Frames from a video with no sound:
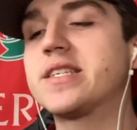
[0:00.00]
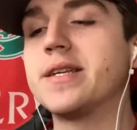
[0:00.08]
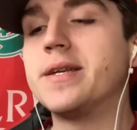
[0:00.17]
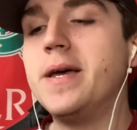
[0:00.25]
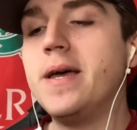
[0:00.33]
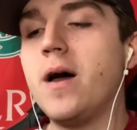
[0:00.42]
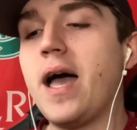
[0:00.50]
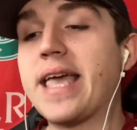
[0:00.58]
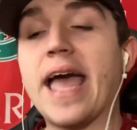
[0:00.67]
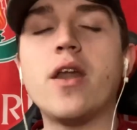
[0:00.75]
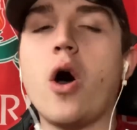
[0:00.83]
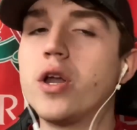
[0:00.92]
And
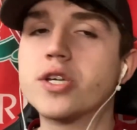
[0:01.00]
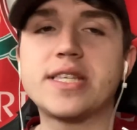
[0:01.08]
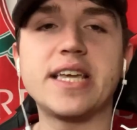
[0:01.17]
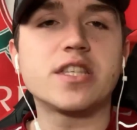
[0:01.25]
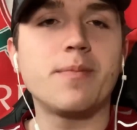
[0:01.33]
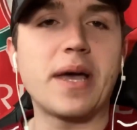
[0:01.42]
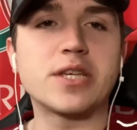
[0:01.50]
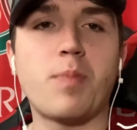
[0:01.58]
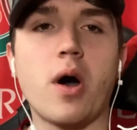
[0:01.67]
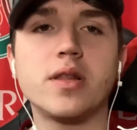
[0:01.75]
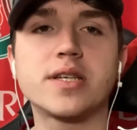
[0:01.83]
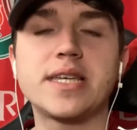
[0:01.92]
again, honesty is the best
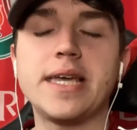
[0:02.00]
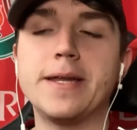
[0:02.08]
policy.